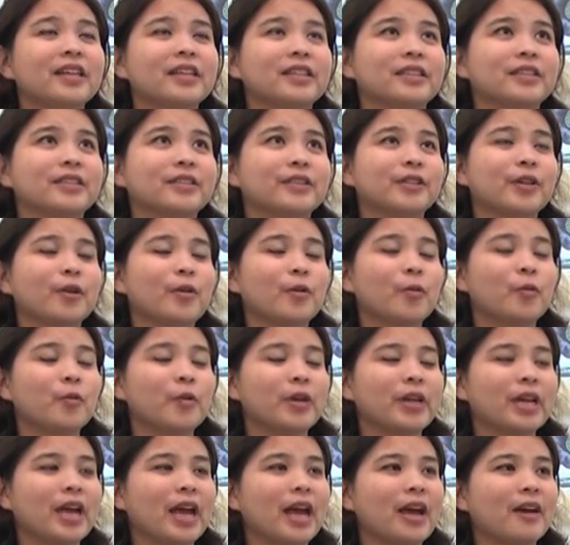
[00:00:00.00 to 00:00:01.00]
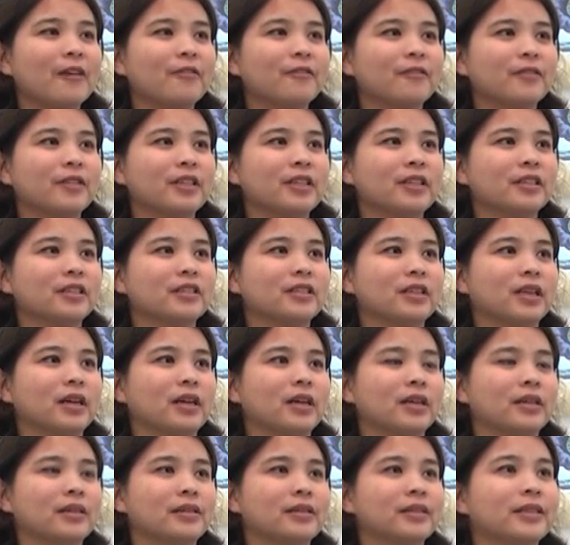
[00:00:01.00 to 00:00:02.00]
Yes, so we have this
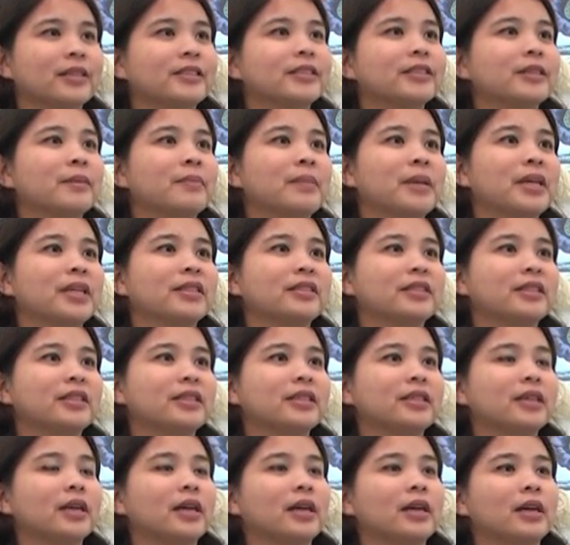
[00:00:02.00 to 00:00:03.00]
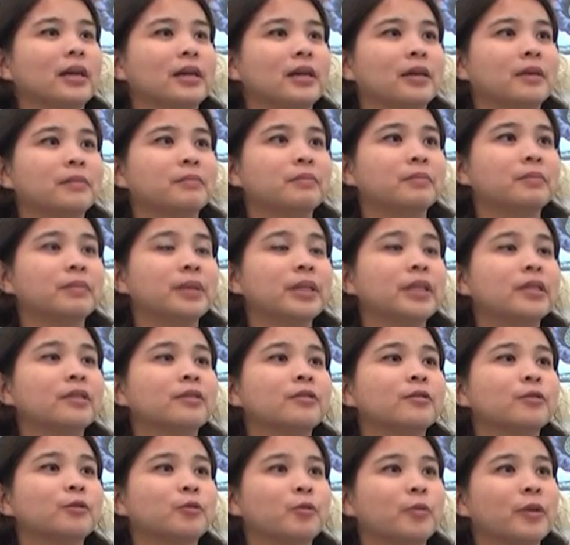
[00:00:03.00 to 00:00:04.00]
amazing
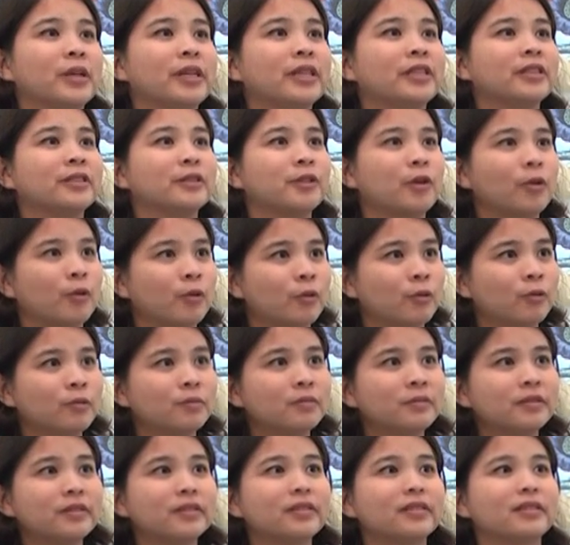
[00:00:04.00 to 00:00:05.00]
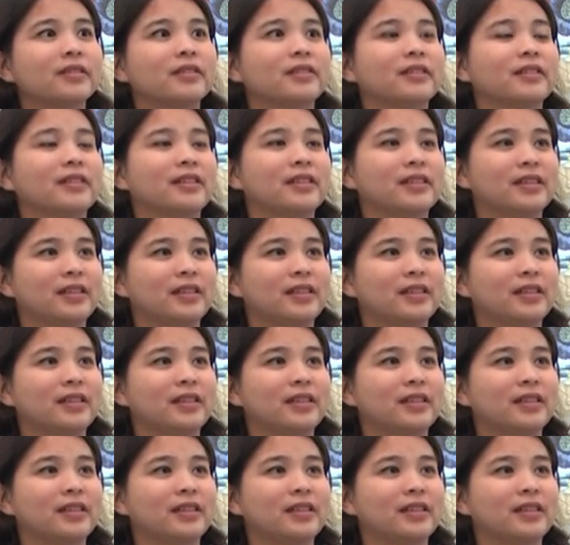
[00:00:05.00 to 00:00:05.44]
Beatles wing domes